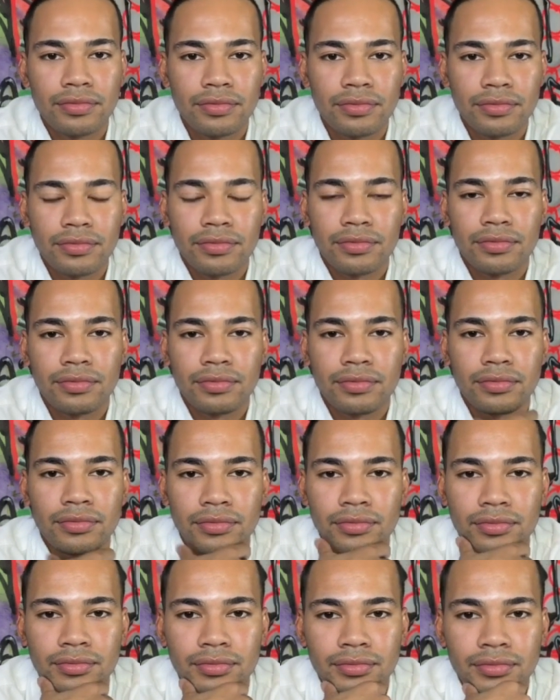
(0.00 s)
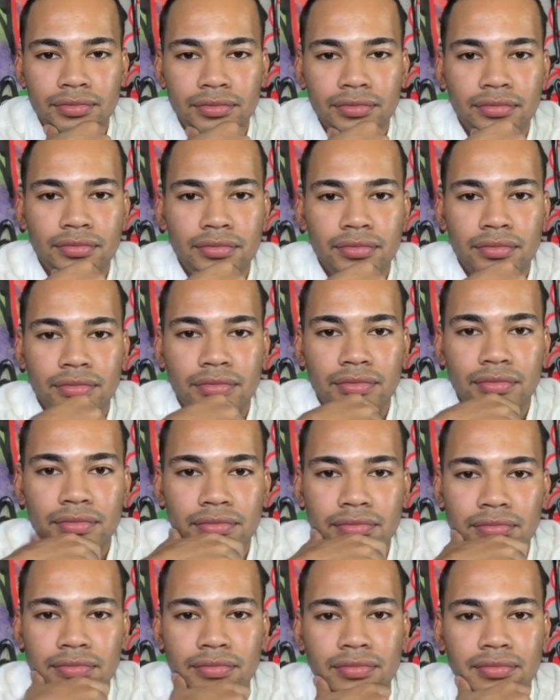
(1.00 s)

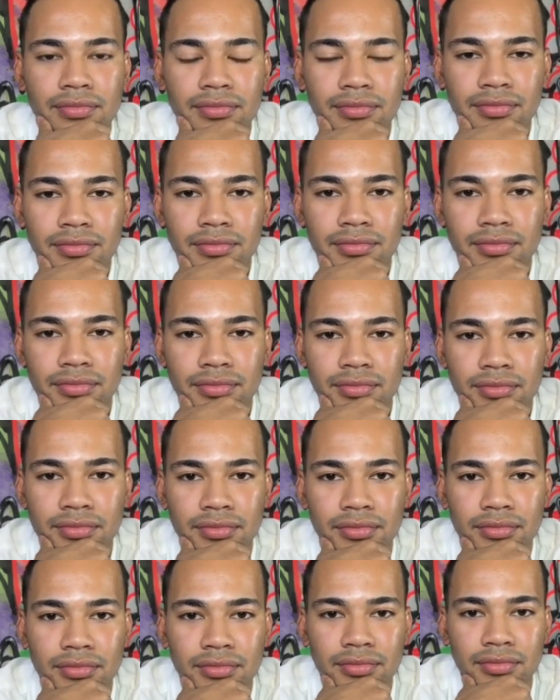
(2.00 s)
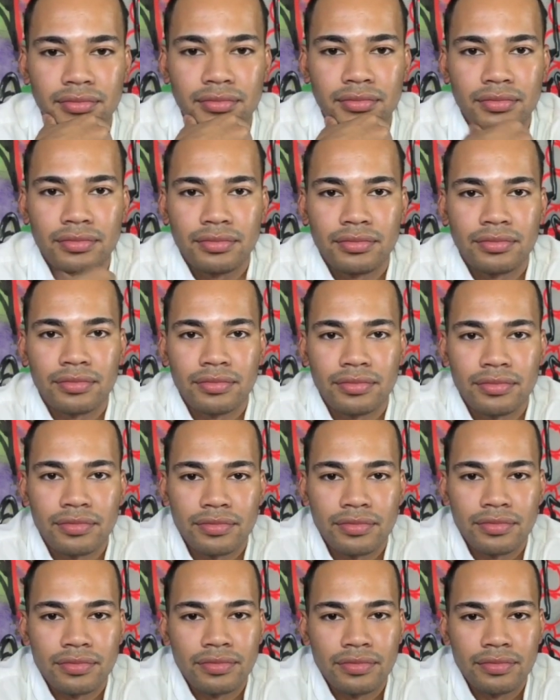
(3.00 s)

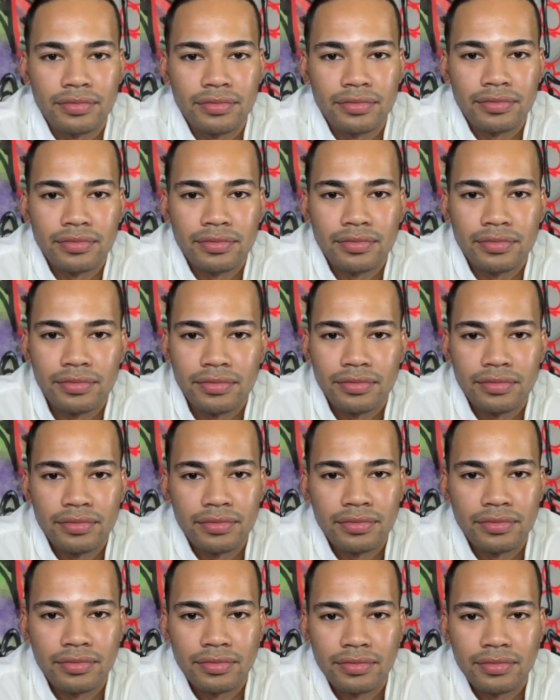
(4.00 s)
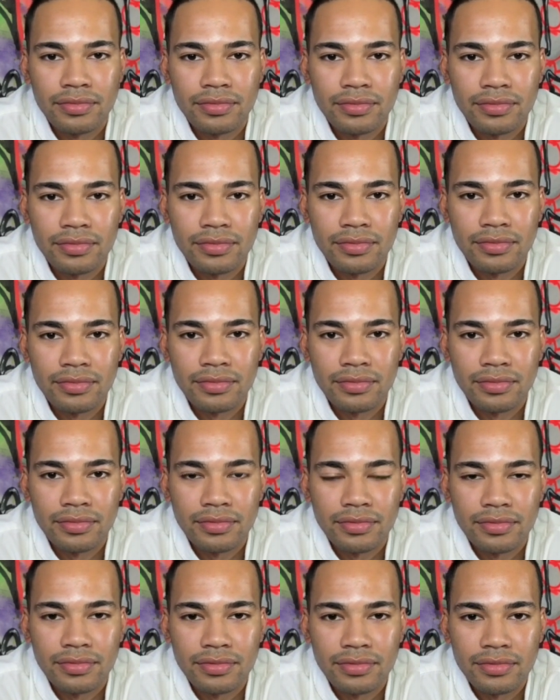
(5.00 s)

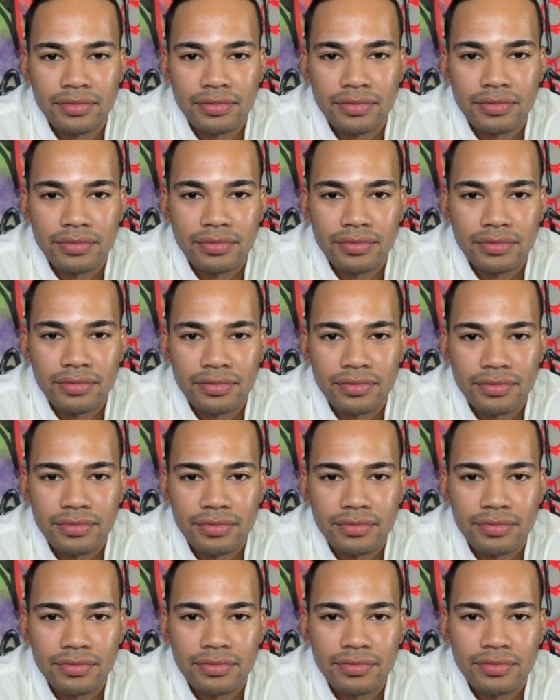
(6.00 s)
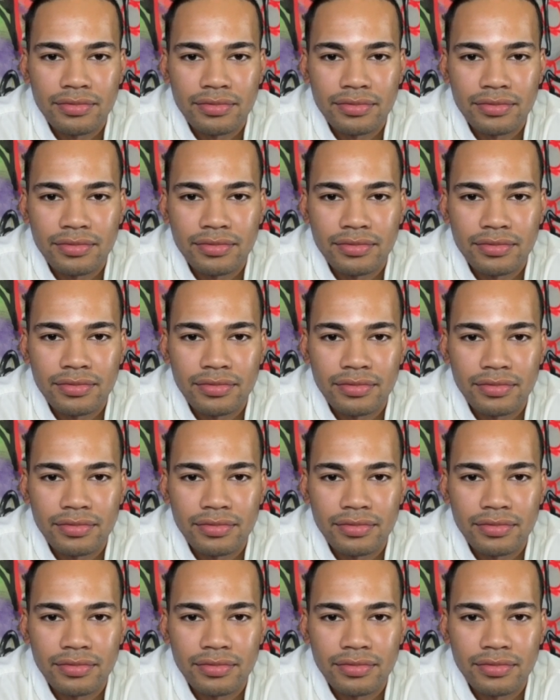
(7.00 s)
This person isn't speaking.